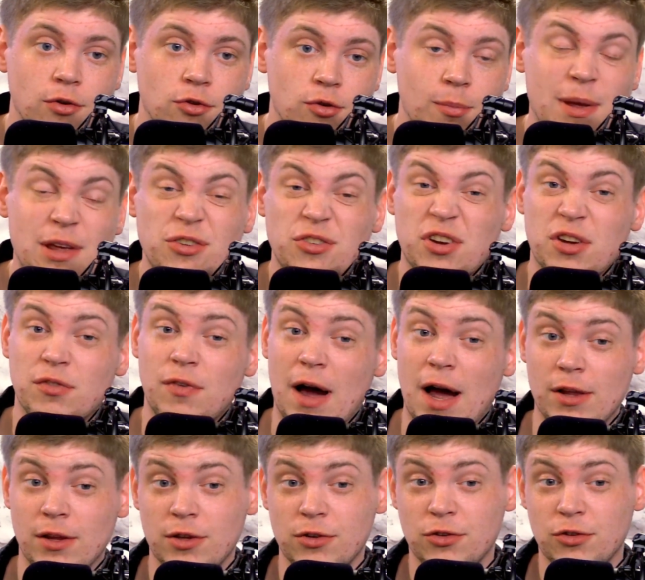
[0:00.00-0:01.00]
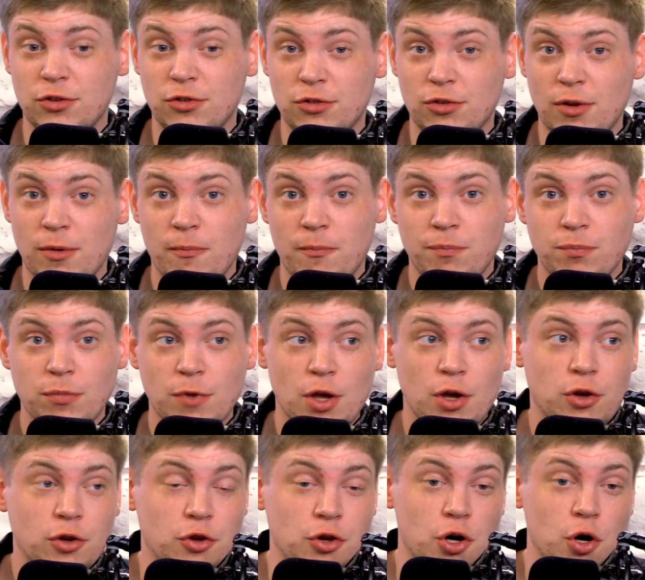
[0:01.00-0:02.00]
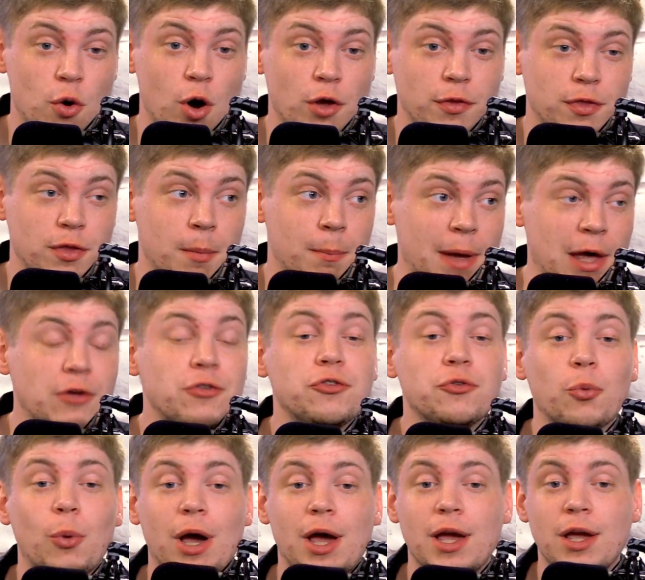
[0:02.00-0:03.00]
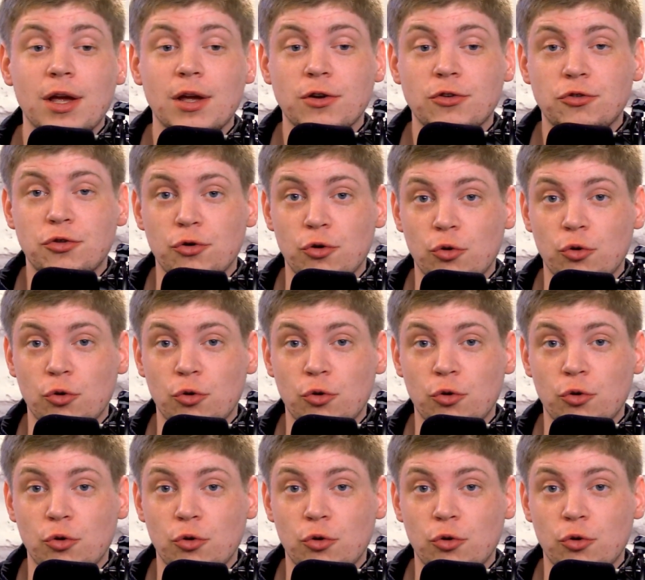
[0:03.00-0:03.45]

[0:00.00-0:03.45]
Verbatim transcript: Domestic violence. Oh. You know what the best way to